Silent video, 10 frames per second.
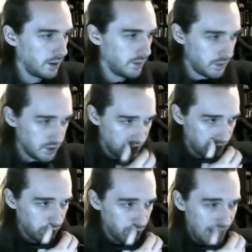
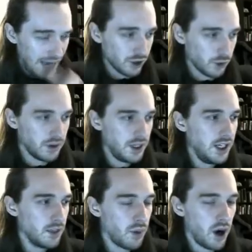stuff would react. So we're
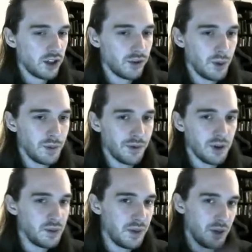thinking of box form
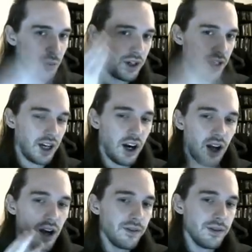first, but then we're going to cut
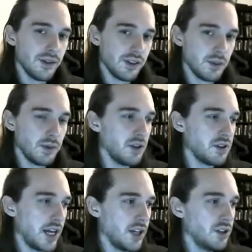off some of
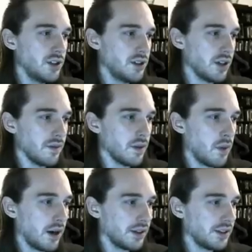those edges of the
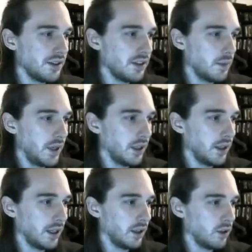boxes to make it
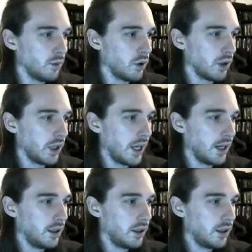like a little more organic.